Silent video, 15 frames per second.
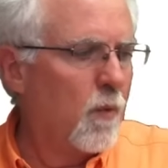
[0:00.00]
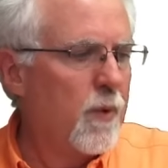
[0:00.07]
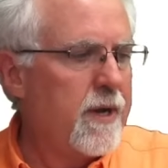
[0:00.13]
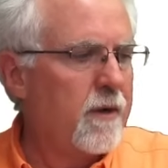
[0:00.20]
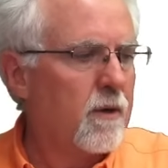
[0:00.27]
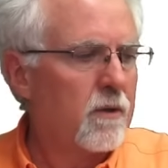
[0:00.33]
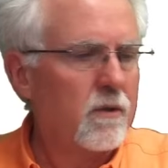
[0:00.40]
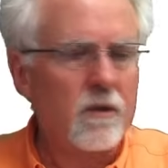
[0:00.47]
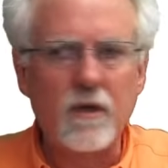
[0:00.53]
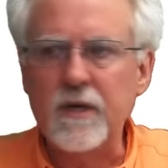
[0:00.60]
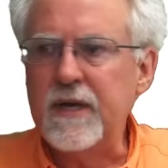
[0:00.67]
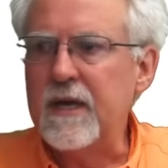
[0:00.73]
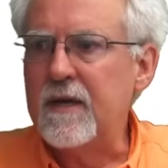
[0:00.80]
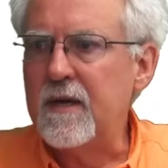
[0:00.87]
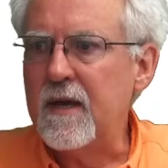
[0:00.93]
where we are
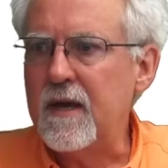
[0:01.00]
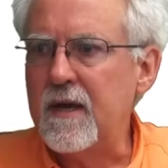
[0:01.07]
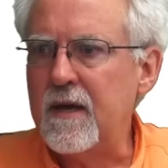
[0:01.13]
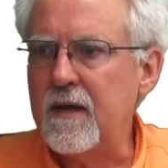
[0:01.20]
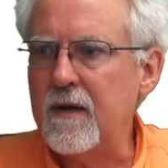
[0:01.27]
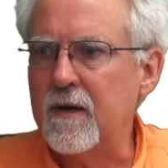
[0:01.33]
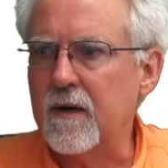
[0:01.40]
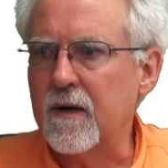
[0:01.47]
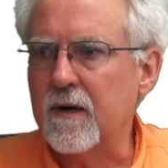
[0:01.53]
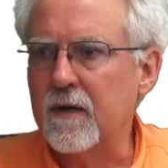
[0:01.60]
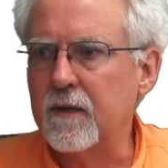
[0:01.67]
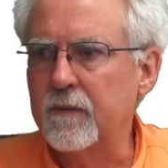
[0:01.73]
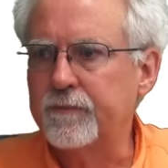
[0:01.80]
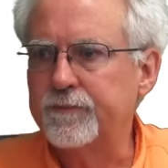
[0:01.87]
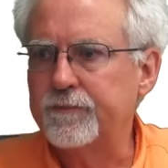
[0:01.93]
looking
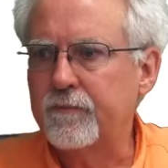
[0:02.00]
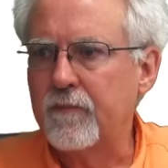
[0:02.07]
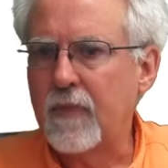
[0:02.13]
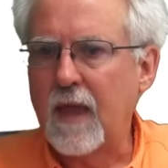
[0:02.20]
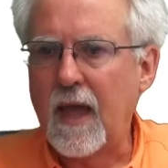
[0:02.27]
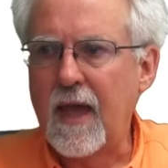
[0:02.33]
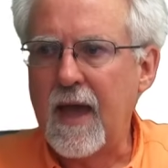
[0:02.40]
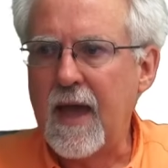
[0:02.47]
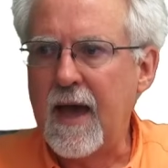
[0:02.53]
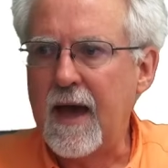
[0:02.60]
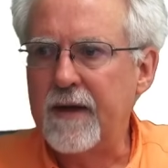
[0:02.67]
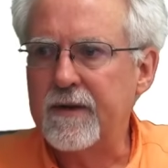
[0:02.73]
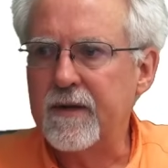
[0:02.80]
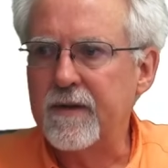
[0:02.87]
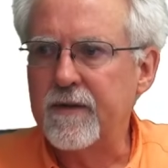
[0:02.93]
here
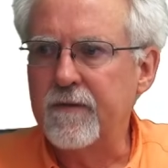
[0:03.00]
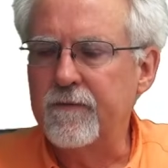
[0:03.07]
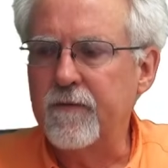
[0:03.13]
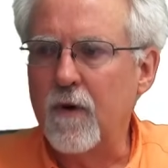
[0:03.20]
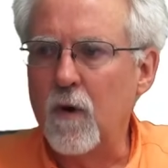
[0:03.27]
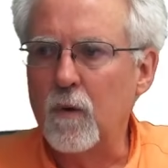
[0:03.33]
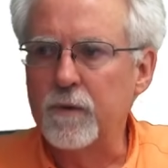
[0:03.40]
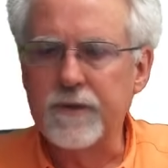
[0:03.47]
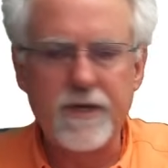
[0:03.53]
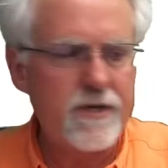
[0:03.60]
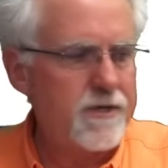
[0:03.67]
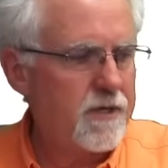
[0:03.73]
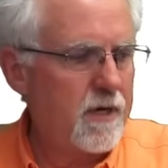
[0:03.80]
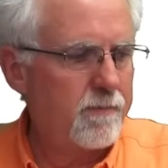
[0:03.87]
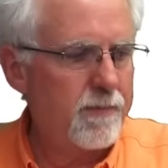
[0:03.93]
at the
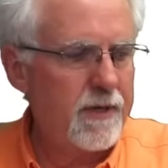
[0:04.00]
voltage, a